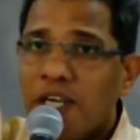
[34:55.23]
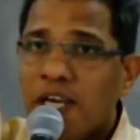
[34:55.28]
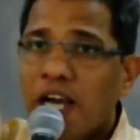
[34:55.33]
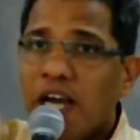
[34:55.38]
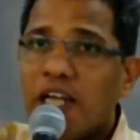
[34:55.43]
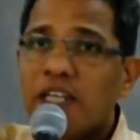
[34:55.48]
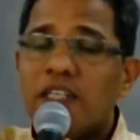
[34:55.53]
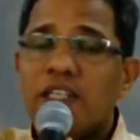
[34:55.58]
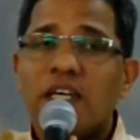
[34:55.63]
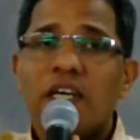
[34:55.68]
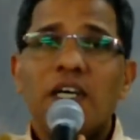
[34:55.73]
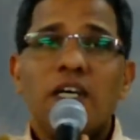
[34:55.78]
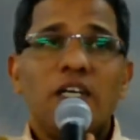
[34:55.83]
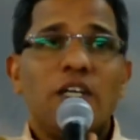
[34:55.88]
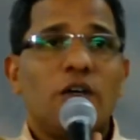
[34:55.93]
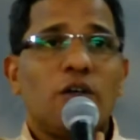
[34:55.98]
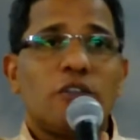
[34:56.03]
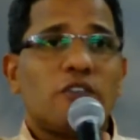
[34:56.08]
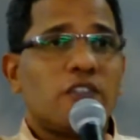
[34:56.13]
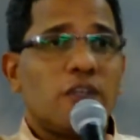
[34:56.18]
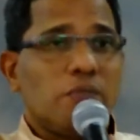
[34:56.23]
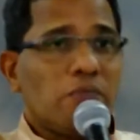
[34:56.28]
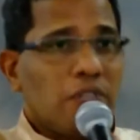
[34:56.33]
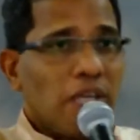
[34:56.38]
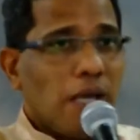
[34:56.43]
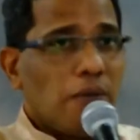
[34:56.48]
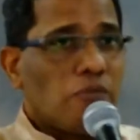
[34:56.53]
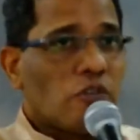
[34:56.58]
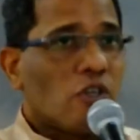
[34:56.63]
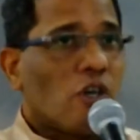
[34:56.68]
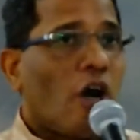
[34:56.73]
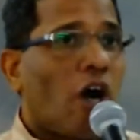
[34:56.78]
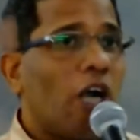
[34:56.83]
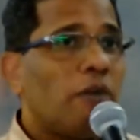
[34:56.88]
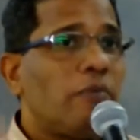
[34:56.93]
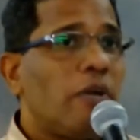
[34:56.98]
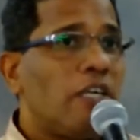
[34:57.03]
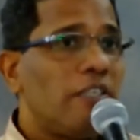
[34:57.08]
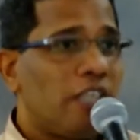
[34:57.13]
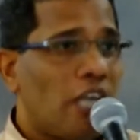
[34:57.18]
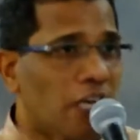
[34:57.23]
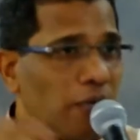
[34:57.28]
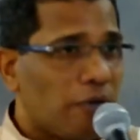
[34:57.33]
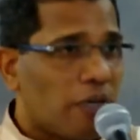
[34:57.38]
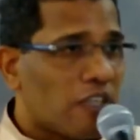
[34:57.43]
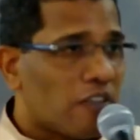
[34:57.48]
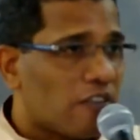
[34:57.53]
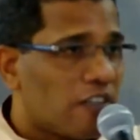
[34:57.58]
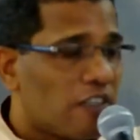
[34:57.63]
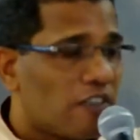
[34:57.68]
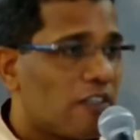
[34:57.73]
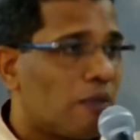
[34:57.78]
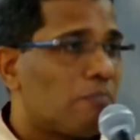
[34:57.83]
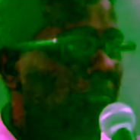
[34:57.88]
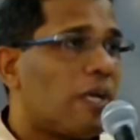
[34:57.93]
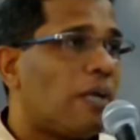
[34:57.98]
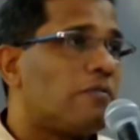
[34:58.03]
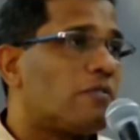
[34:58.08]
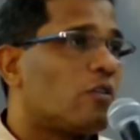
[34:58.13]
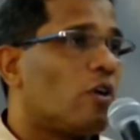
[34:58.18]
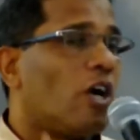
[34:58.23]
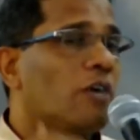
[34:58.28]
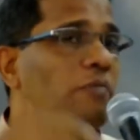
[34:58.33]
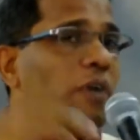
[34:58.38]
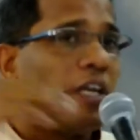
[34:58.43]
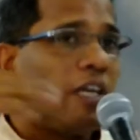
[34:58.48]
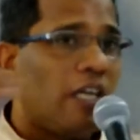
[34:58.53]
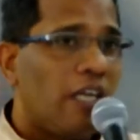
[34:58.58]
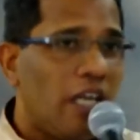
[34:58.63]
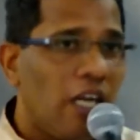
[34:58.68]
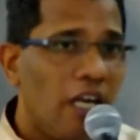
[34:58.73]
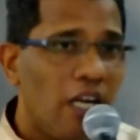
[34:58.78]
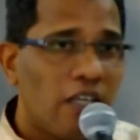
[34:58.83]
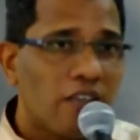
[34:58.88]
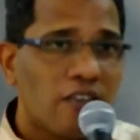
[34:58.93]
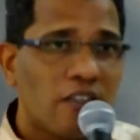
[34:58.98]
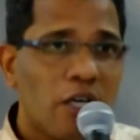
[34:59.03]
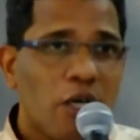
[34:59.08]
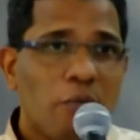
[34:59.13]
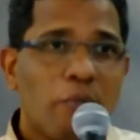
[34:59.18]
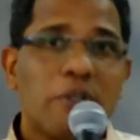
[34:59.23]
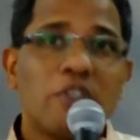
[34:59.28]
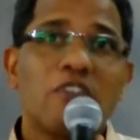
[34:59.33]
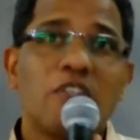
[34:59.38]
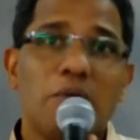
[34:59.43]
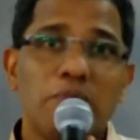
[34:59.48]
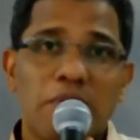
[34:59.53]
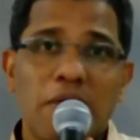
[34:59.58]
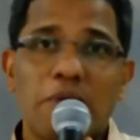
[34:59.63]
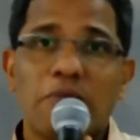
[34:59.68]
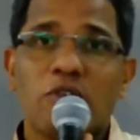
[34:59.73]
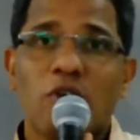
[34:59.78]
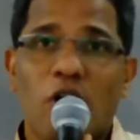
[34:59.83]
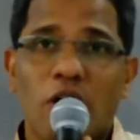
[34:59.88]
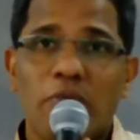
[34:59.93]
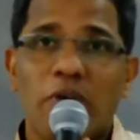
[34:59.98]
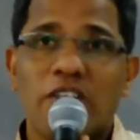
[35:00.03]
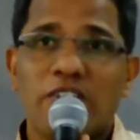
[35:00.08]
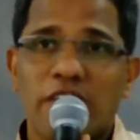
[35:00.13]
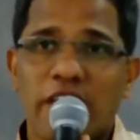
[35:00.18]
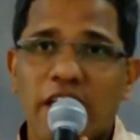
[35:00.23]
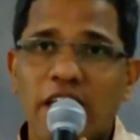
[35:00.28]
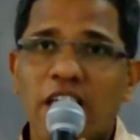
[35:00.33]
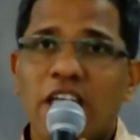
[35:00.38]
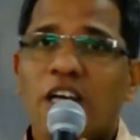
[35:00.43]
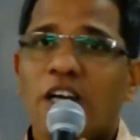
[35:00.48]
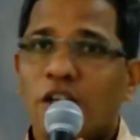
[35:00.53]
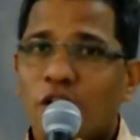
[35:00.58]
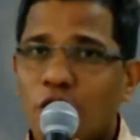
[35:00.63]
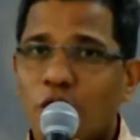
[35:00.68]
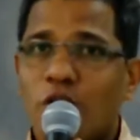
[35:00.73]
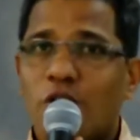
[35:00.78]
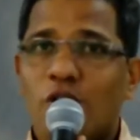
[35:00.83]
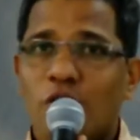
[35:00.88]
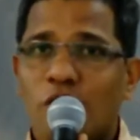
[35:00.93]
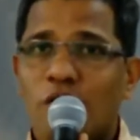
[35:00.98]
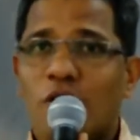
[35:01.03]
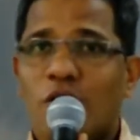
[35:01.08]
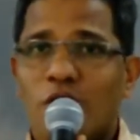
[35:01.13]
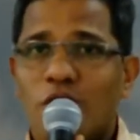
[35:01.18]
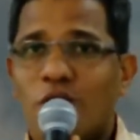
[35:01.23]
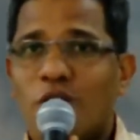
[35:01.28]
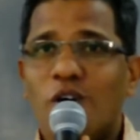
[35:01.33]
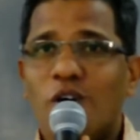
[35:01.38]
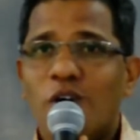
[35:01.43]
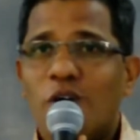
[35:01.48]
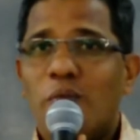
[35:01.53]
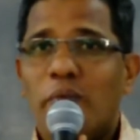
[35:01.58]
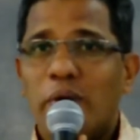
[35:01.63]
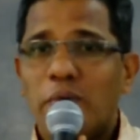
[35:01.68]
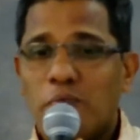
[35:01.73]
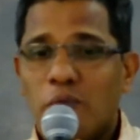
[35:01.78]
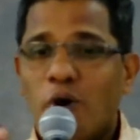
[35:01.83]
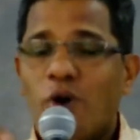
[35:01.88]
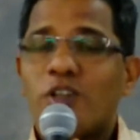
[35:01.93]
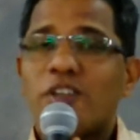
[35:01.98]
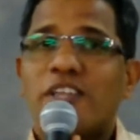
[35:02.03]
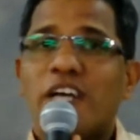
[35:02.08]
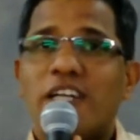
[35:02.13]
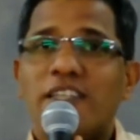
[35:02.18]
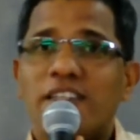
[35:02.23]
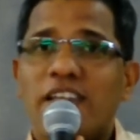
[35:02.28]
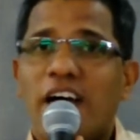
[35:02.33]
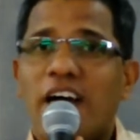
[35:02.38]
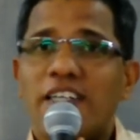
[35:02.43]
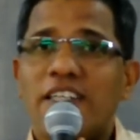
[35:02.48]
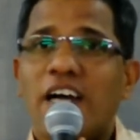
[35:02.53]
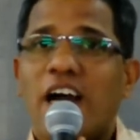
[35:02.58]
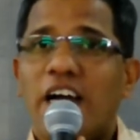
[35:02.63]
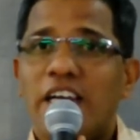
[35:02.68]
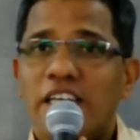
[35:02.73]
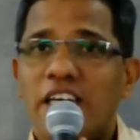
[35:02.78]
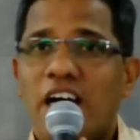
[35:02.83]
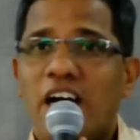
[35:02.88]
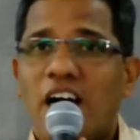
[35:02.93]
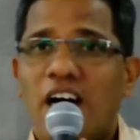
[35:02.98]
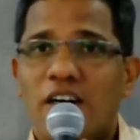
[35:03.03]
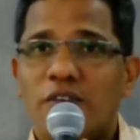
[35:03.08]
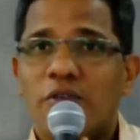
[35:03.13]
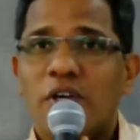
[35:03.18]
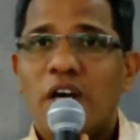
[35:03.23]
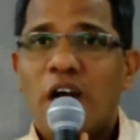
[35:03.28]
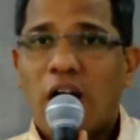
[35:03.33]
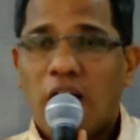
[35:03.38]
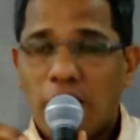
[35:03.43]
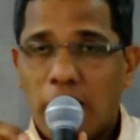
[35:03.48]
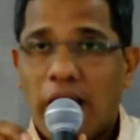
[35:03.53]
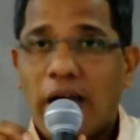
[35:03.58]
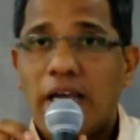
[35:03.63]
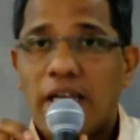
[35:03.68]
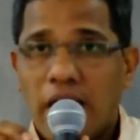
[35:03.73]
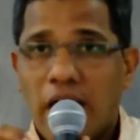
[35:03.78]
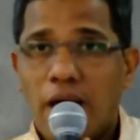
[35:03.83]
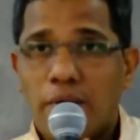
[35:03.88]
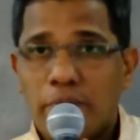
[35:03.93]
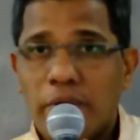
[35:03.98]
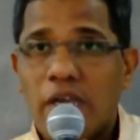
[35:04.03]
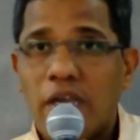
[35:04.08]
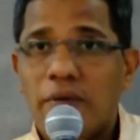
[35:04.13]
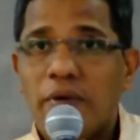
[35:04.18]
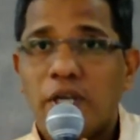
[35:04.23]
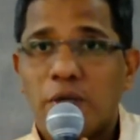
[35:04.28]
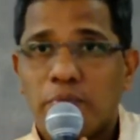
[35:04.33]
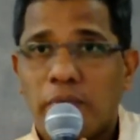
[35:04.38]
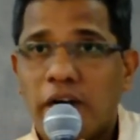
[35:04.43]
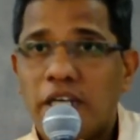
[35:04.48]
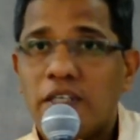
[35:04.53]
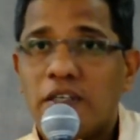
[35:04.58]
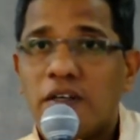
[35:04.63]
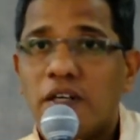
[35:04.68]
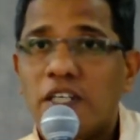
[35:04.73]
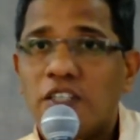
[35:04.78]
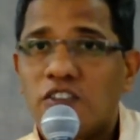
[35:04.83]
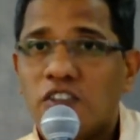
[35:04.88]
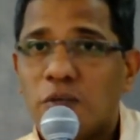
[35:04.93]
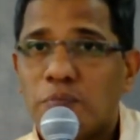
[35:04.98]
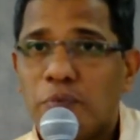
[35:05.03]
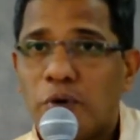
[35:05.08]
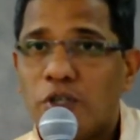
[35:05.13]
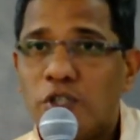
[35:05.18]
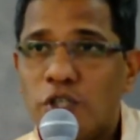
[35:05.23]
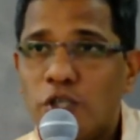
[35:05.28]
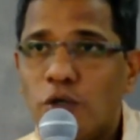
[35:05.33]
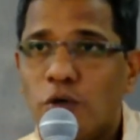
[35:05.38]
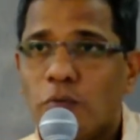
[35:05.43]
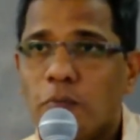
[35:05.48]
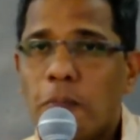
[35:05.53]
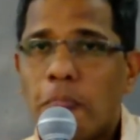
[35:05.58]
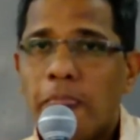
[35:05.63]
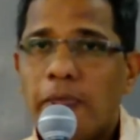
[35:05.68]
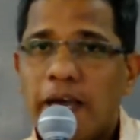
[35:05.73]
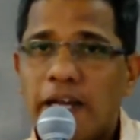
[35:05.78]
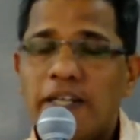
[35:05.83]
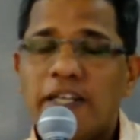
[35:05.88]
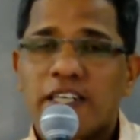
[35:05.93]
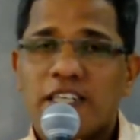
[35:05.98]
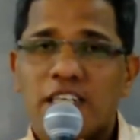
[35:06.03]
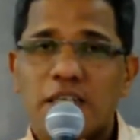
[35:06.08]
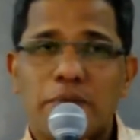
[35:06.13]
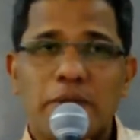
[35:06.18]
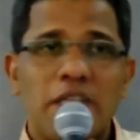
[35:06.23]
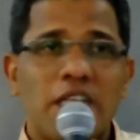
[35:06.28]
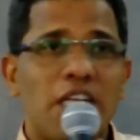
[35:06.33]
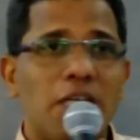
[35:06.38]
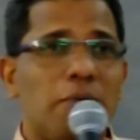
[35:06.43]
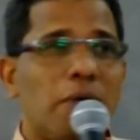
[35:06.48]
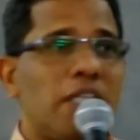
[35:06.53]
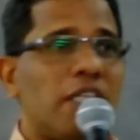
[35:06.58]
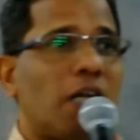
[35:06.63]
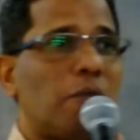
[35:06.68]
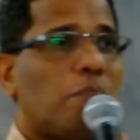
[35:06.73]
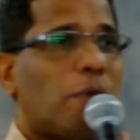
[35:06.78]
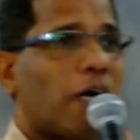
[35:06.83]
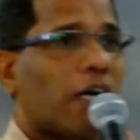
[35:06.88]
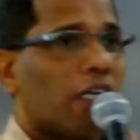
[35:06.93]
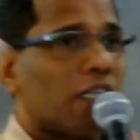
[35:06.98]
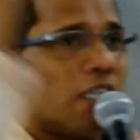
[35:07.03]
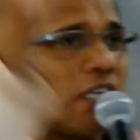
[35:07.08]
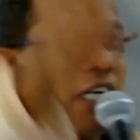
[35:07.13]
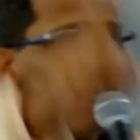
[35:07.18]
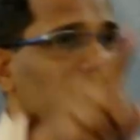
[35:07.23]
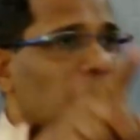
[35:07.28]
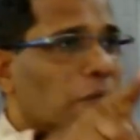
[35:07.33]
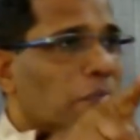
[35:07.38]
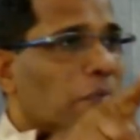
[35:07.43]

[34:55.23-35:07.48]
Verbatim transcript: And you know, sometimes God will deliver us and sometimes God will heal us, but sometimes God will say, no, no, no, no. When more than that, I have, I, I am giving my grace upon you. Hallelujah.